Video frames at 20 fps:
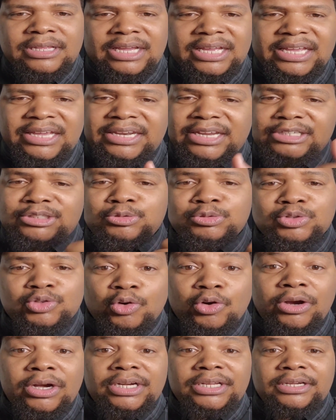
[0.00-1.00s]
And this was
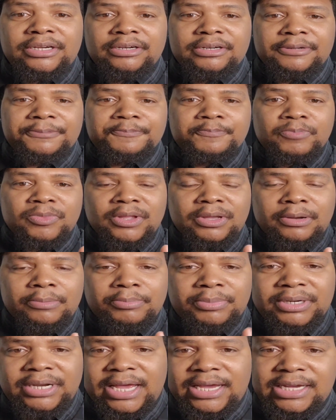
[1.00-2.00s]
earlier.
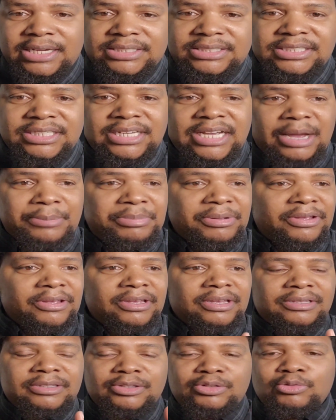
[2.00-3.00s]
But like I said, I
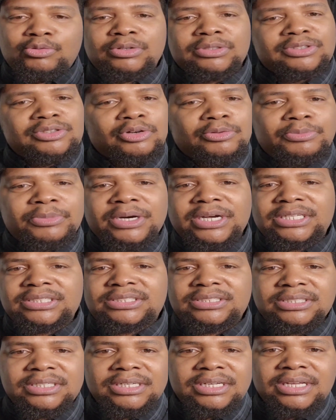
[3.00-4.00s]
be doing so
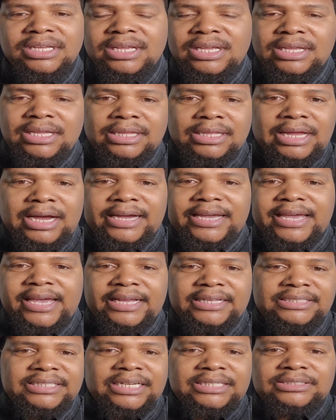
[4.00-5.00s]
much. I
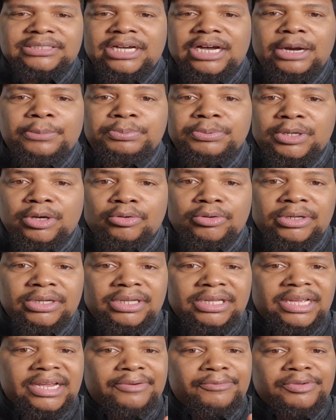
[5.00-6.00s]
can't just upload
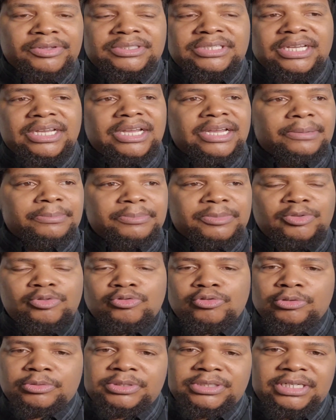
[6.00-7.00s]
it every time. You
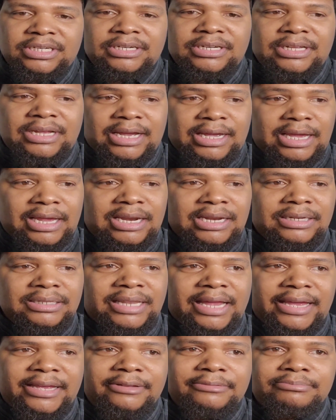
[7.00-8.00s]
know what I'm saying? I got,
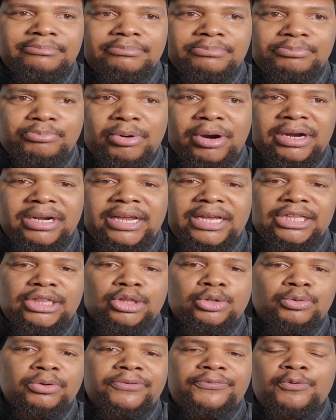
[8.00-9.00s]
like, probably, like,
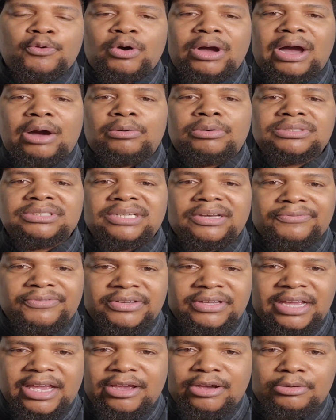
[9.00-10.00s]
3-4 hours of
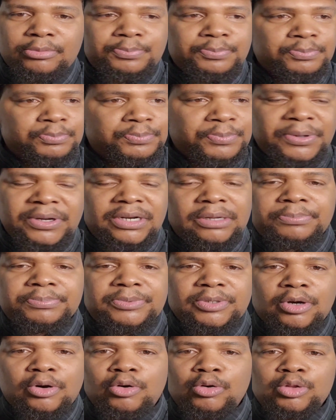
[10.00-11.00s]
it. I ain't going to put up
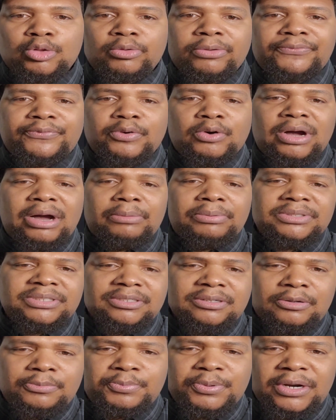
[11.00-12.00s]
the whole 3-4 hours. I'm just
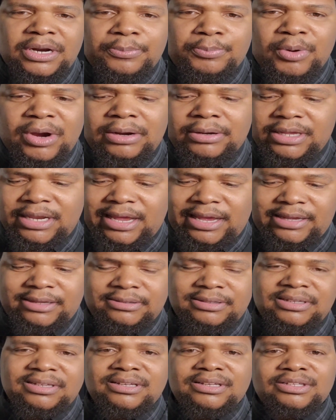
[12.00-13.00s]
going to put up probably, like,
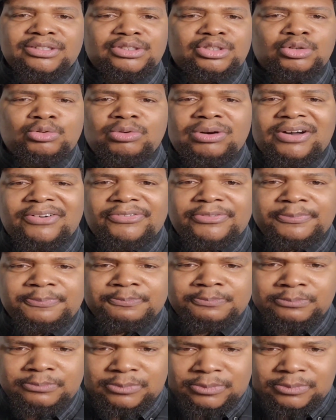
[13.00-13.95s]
2 of them.